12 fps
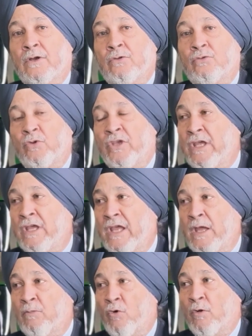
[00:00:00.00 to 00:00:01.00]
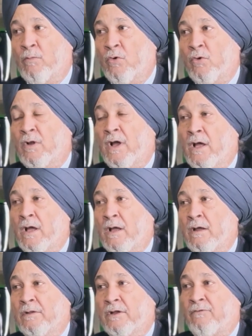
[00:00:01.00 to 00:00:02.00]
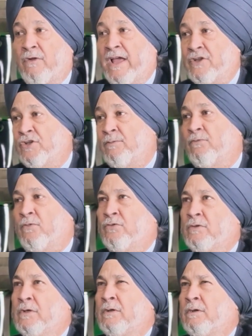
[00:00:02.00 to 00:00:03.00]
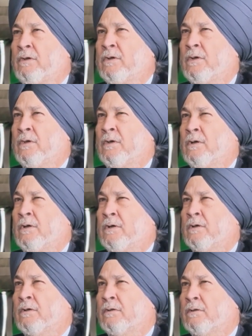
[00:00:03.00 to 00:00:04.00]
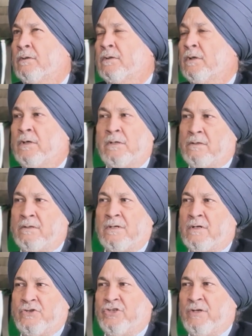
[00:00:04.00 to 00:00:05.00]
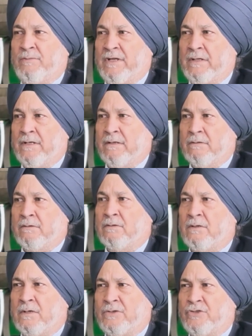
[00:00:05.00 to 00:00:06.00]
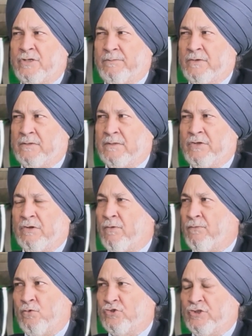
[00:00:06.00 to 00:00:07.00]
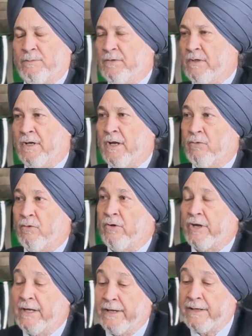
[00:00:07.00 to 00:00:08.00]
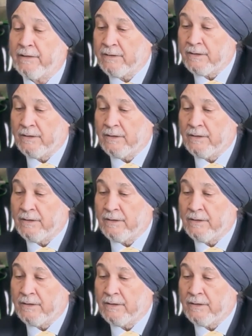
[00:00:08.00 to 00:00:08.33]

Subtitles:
So he came on board. The flagship was the third ship, I think. Third ship or something, or fourth ship. I don't recollect.